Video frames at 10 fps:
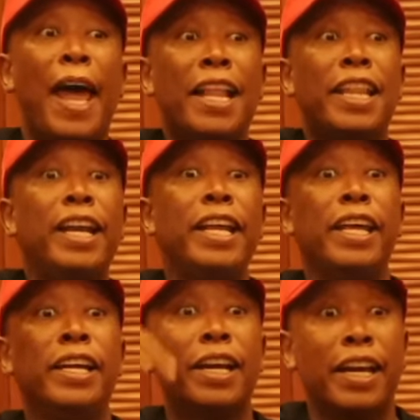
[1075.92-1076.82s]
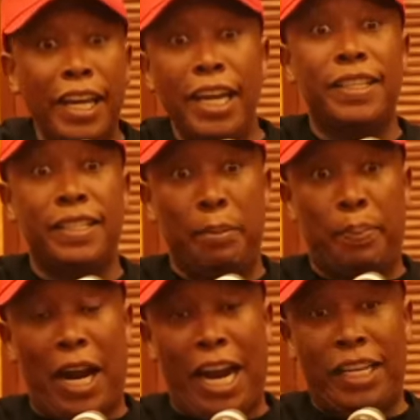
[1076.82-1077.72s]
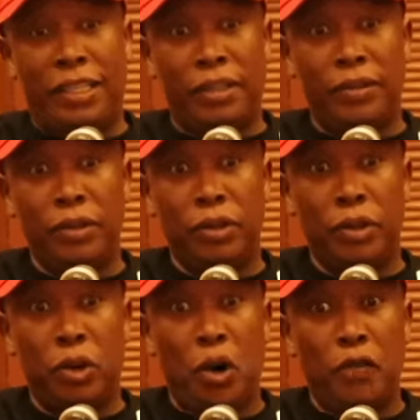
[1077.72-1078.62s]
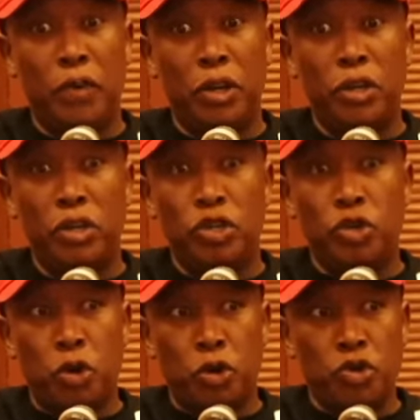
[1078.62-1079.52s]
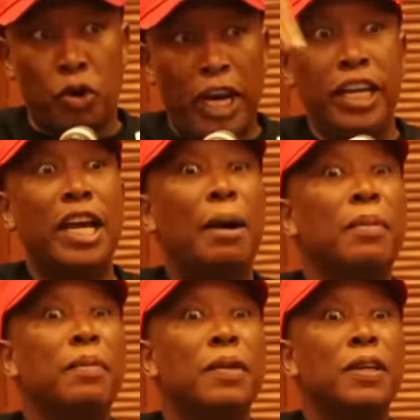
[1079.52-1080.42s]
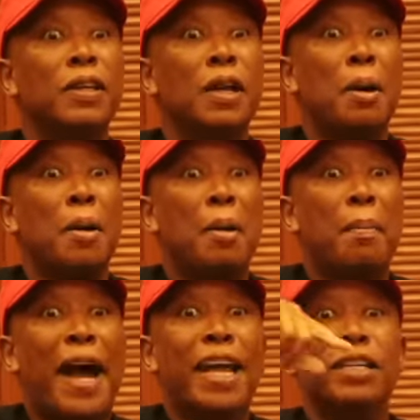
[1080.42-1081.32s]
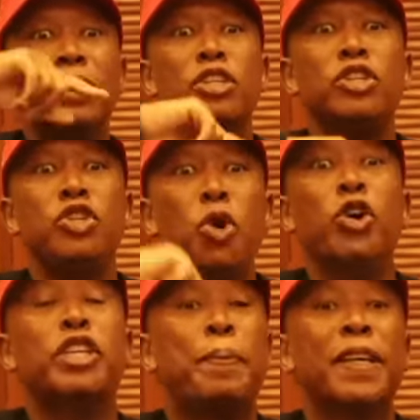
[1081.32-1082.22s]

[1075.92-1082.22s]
and then increase the price of uranium by huge